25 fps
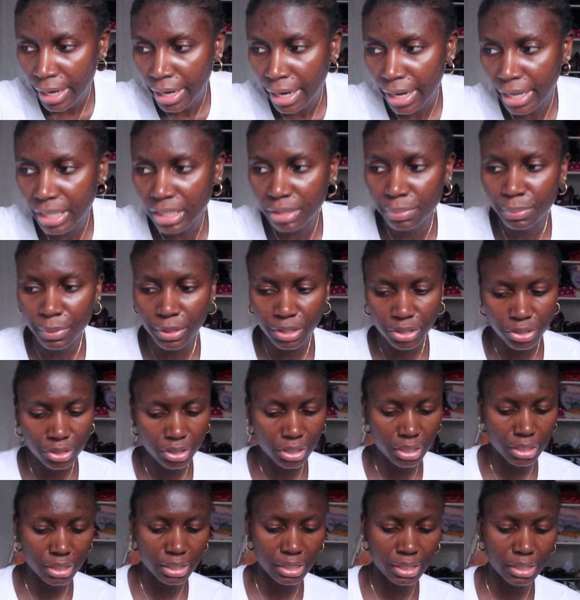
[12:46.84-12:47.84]

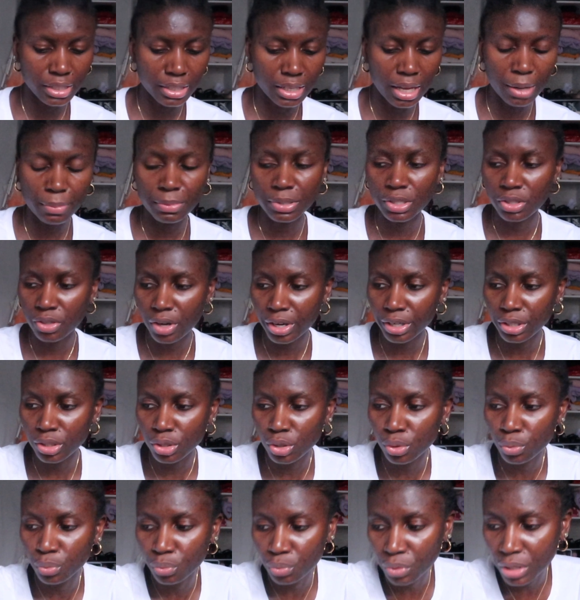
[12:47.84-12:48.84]
especially since I'm starting
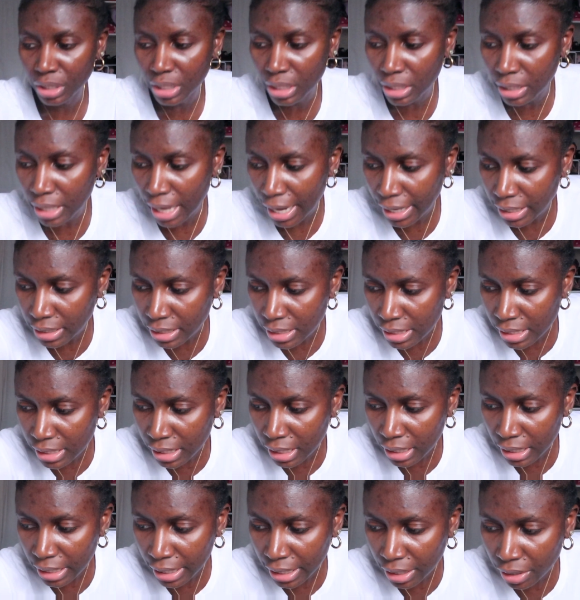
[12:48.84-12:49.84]
to really like this
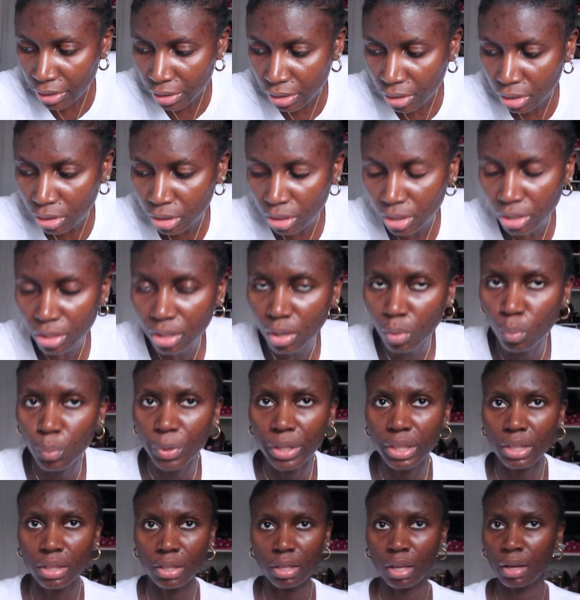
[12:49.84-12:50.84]
clean girl look
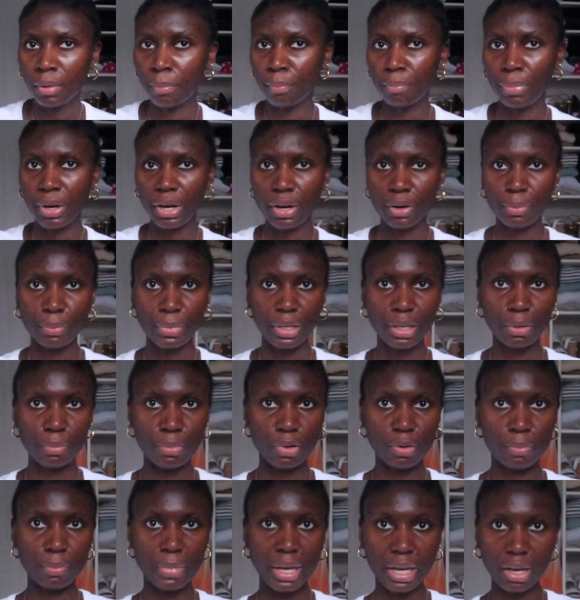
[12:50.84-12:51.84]
with bare
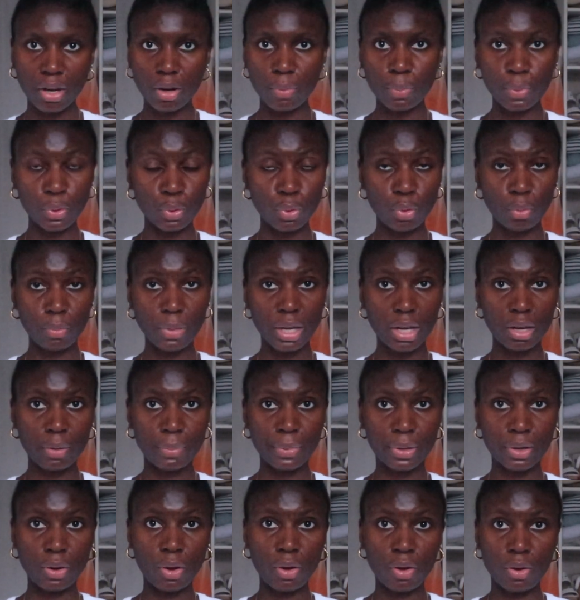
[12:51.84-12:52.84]
minimum makeup or no makeup
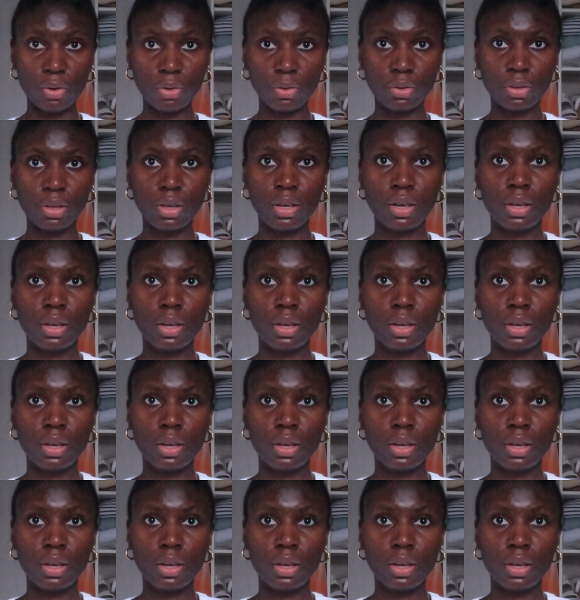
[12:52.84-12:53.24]
at all.